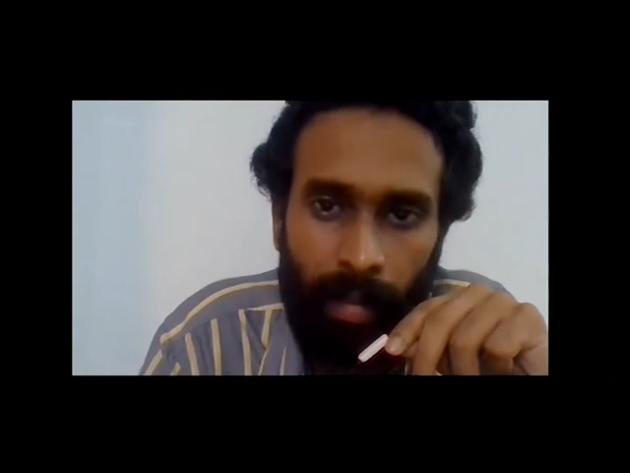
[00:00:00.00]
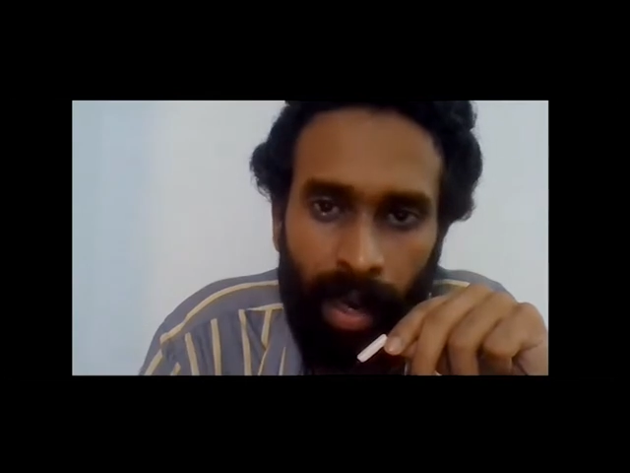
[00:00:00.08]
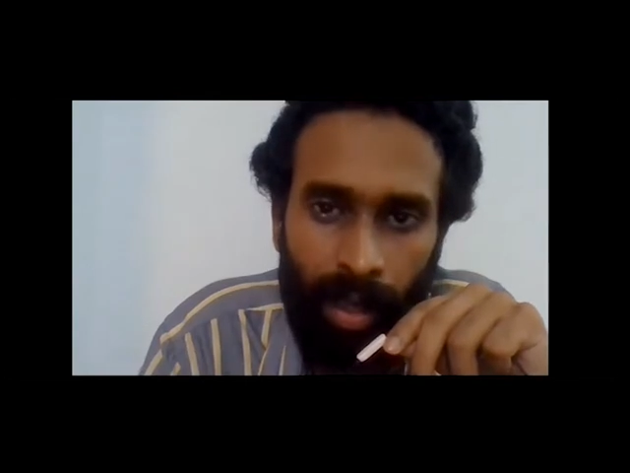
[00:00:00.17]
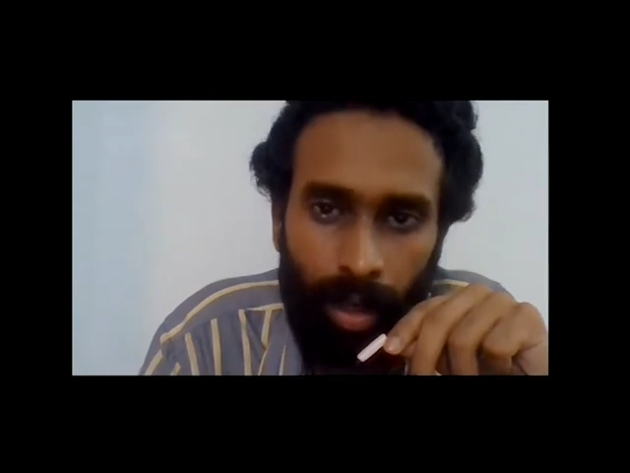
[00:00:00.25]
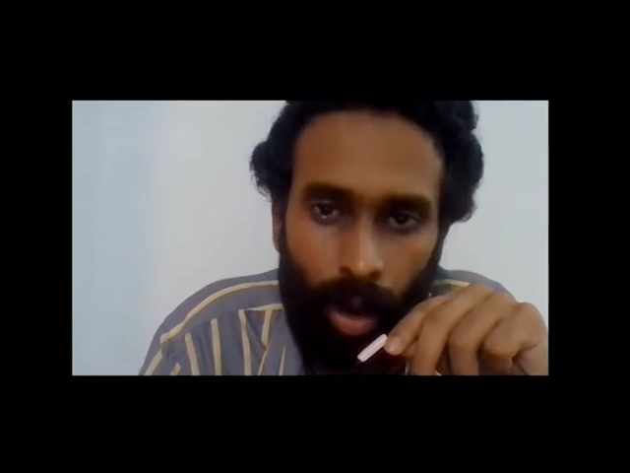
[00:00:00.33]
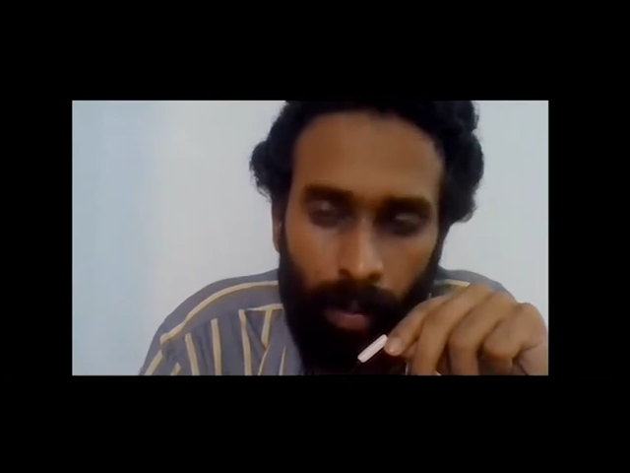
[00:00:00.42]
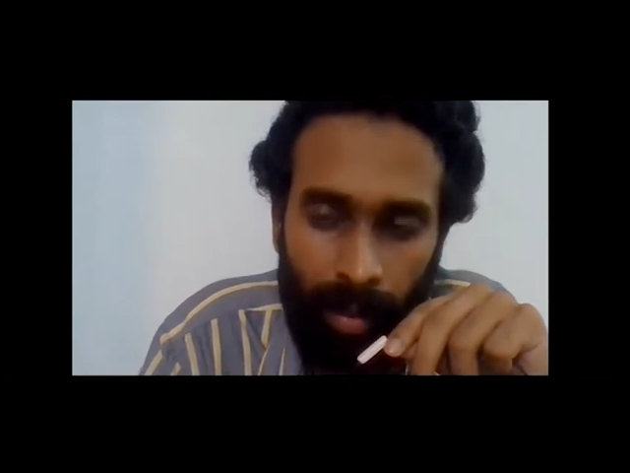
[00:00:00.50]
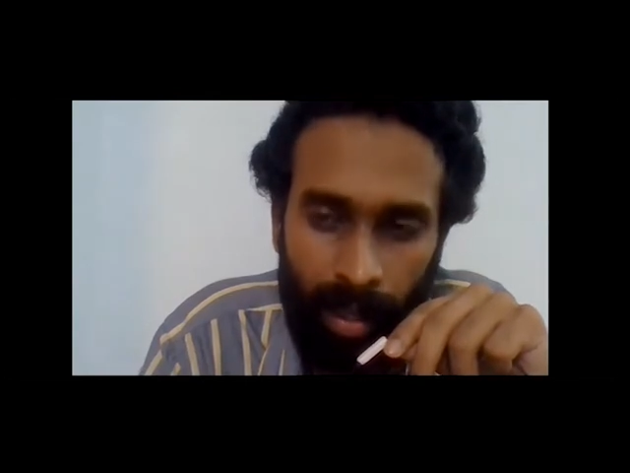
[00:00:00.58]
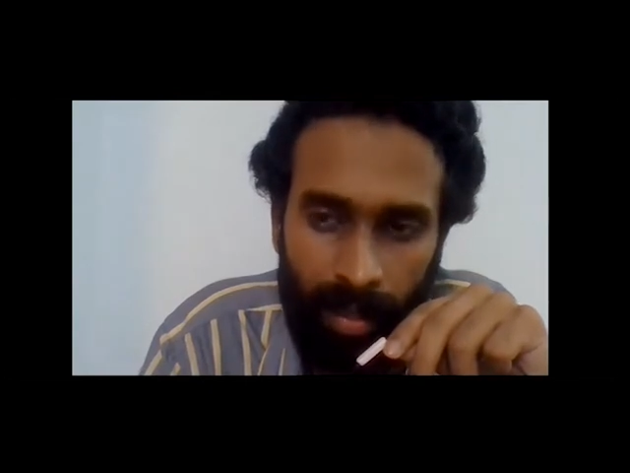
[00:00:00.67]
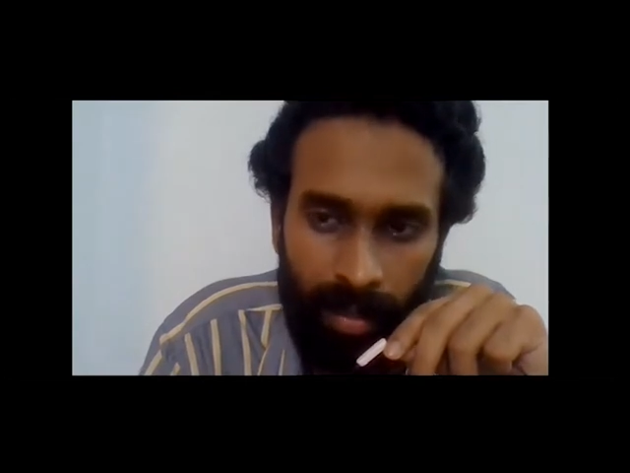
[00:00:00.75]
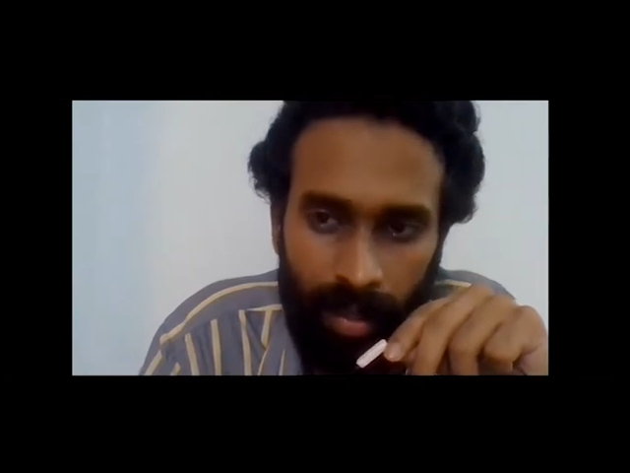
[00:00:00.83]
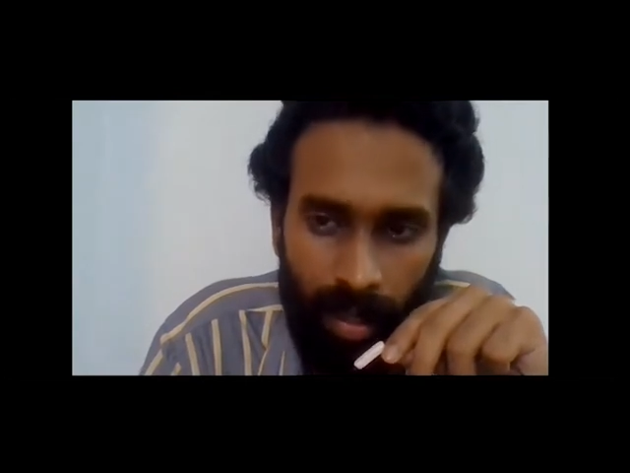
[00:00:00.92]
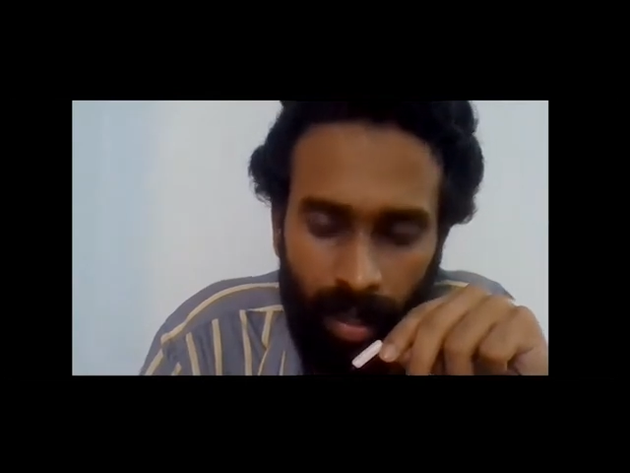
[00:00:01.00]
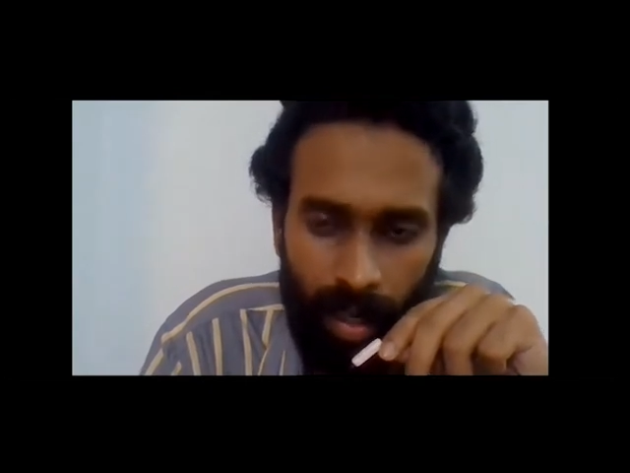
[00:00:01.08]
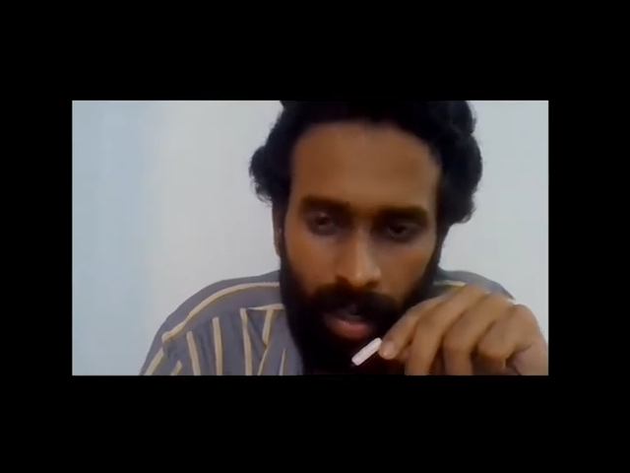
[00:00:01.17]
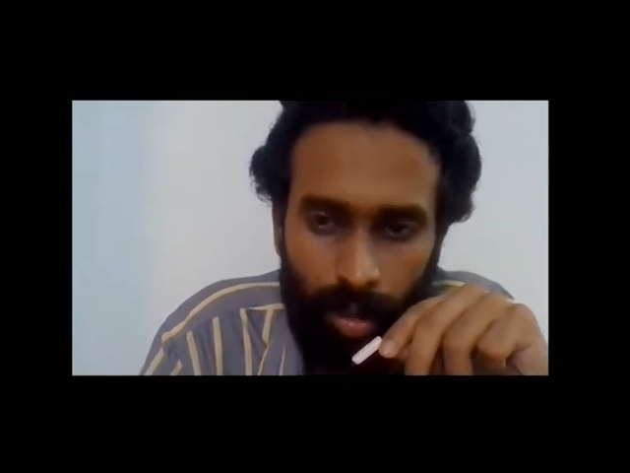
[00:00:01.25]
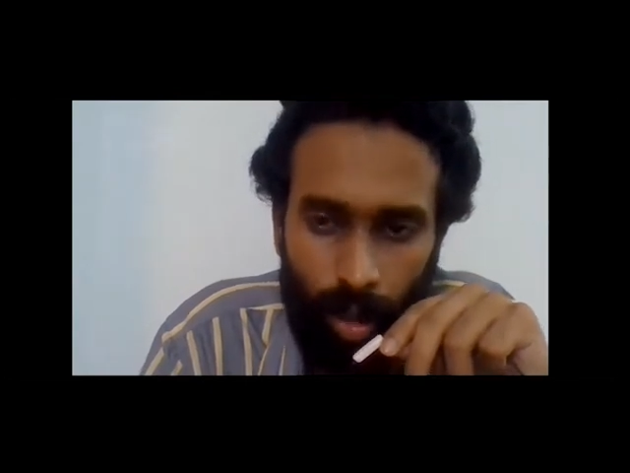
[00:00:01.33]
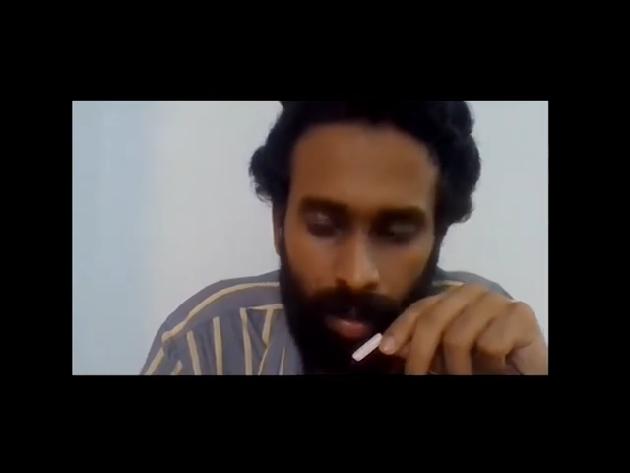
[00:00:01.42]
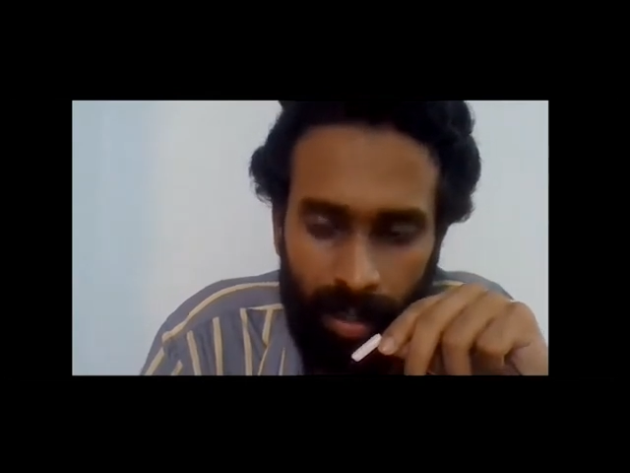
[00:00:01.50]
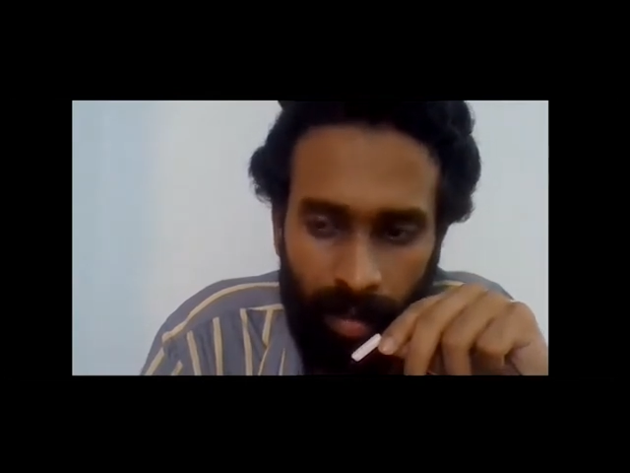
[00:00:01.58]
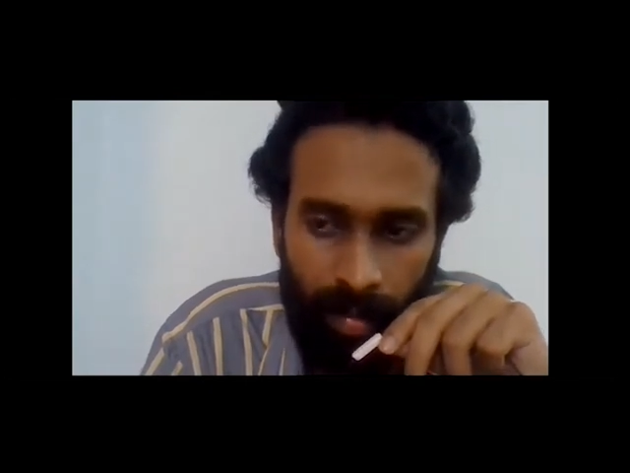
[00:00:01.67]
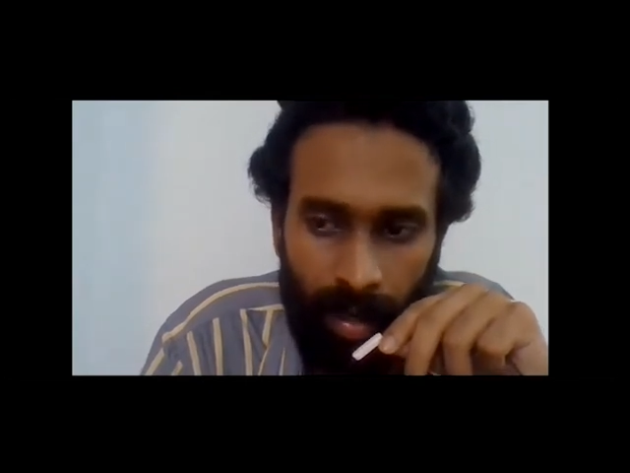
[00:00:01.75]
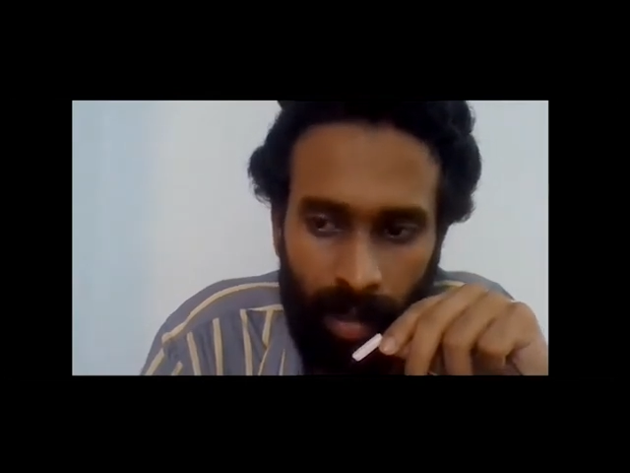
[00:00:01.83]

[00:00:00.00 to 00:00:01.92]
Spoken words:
corporates. So you must have heard